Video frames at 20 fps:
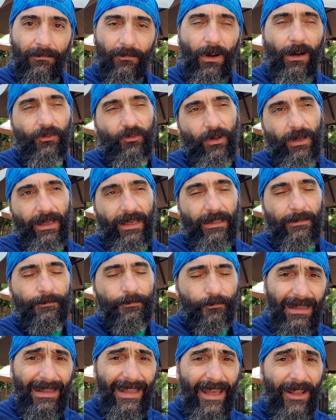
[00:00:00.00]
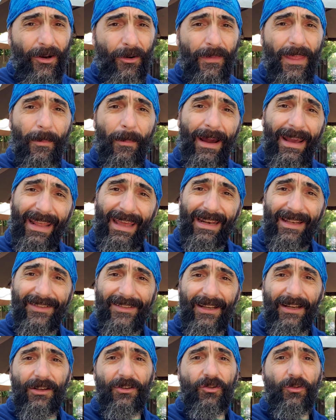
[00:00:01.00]
I'll try again. Later, they might add a
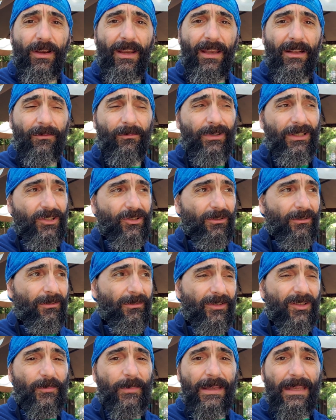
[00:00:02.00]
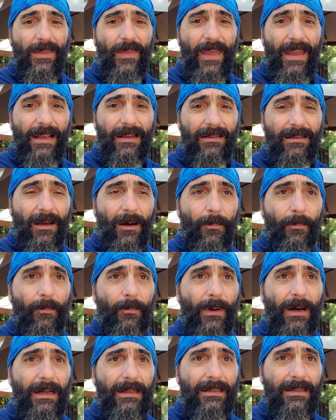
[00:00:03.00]
second train, which will speed things up,
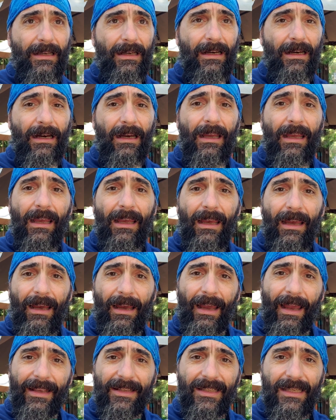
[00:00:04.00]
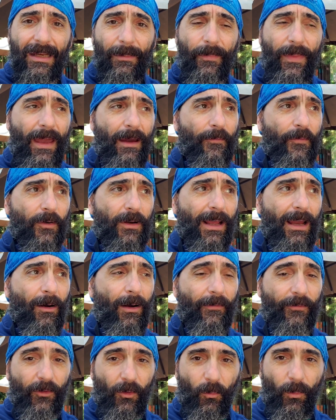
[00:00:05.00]
but I skipped that for now
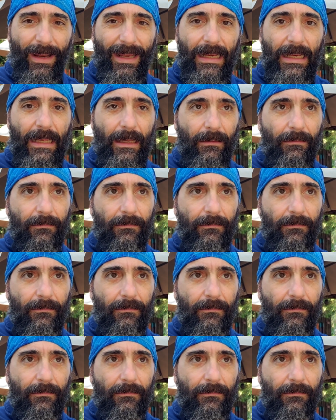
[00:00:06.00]
after waiting